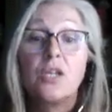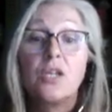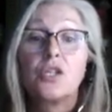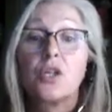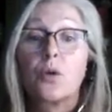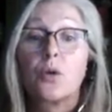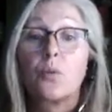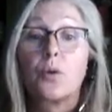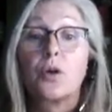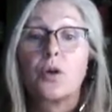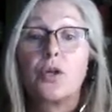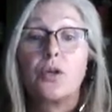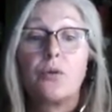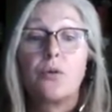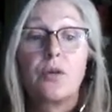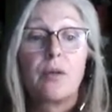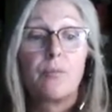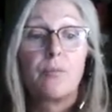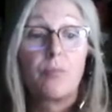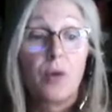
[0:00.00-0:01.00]
to where you
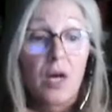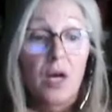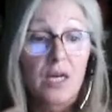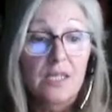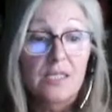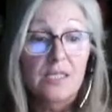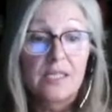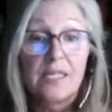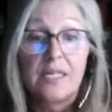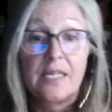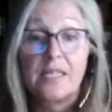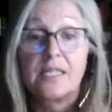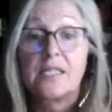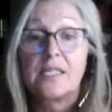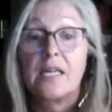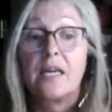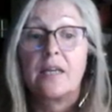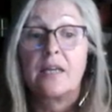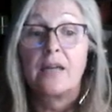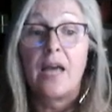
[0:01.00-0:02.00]
can
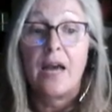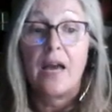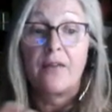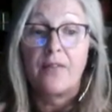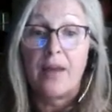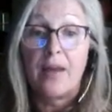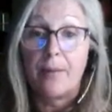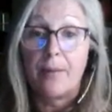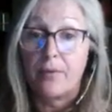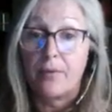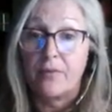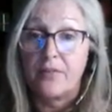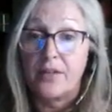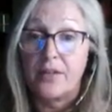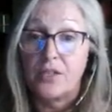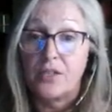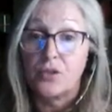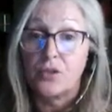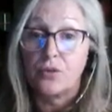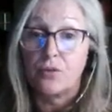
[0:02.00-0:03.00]
process and have that
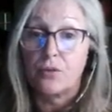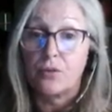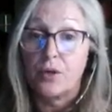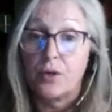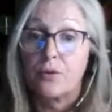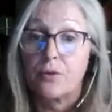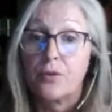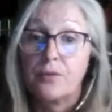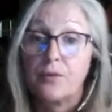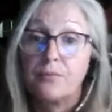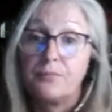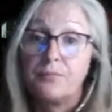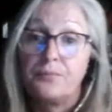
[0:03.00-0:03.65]
professional growth.